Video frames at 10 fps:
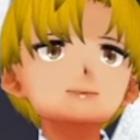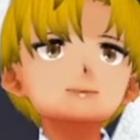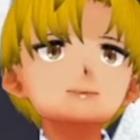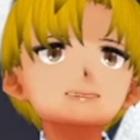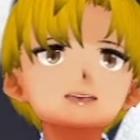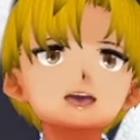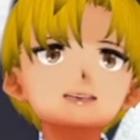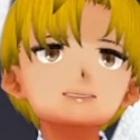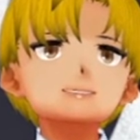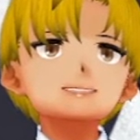She's the one
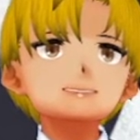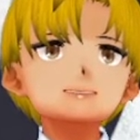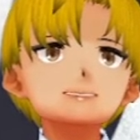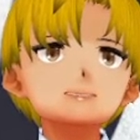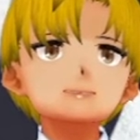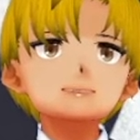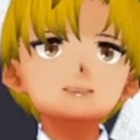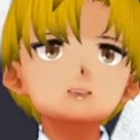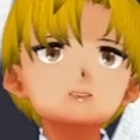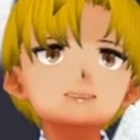who's making this
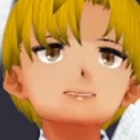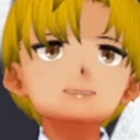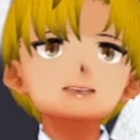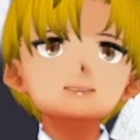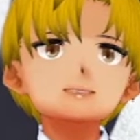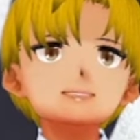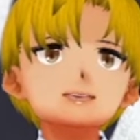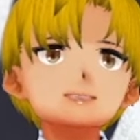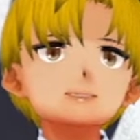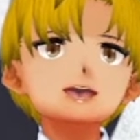so difficult.
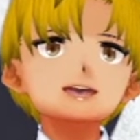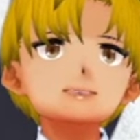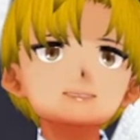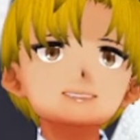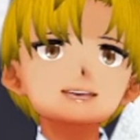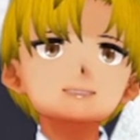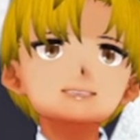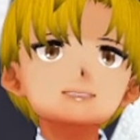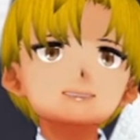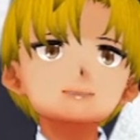Well, here goes
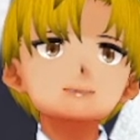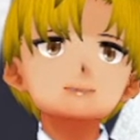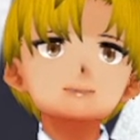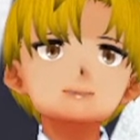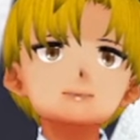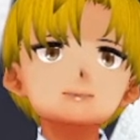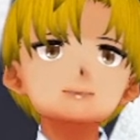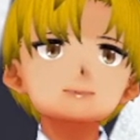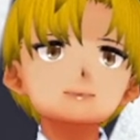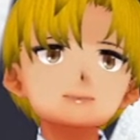nothing.
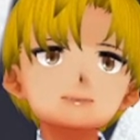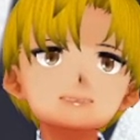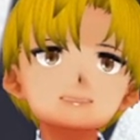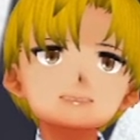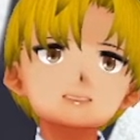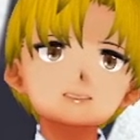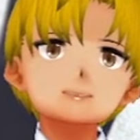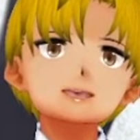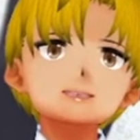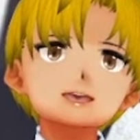She deleted
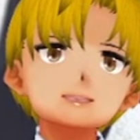someone.